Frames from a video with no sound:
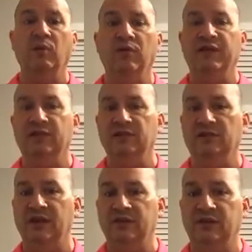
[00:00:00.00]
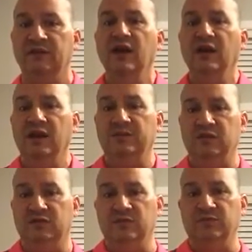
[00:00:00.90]
more videos like this, hit
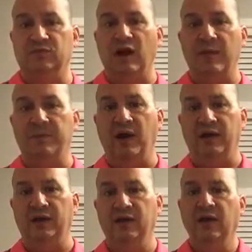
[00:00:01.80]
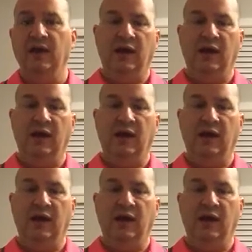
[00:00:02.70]
the subscribe button.